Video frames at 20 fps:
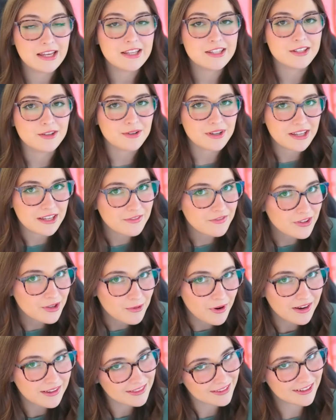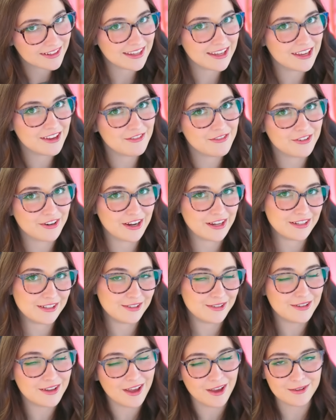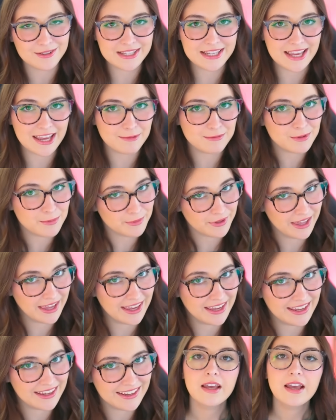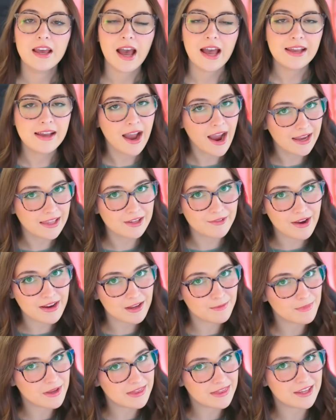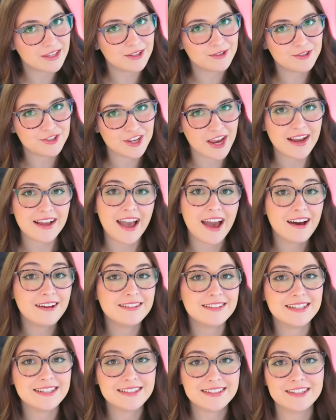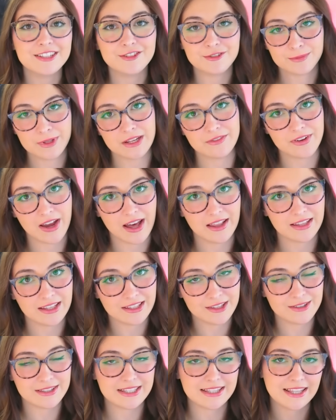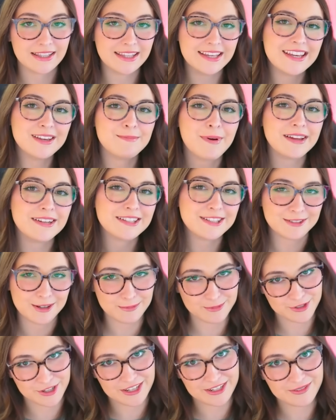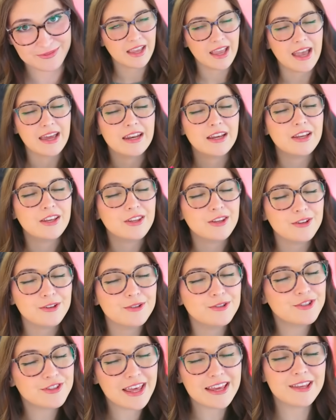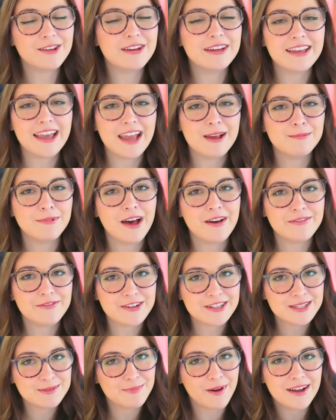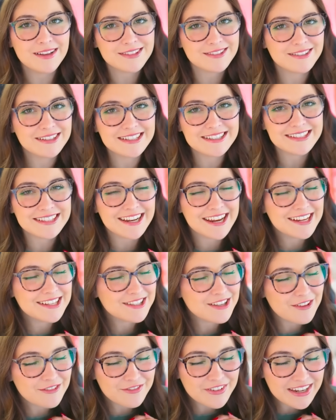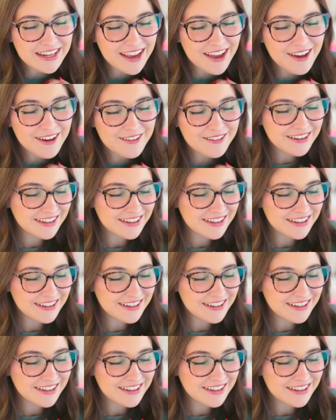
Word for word: So if you are looking for a new cozy game to play, I highly recommend that you check out Disney Dreamlight Valley using the link in my description. And a huge thank you to Gameloft for sponsoring today's video,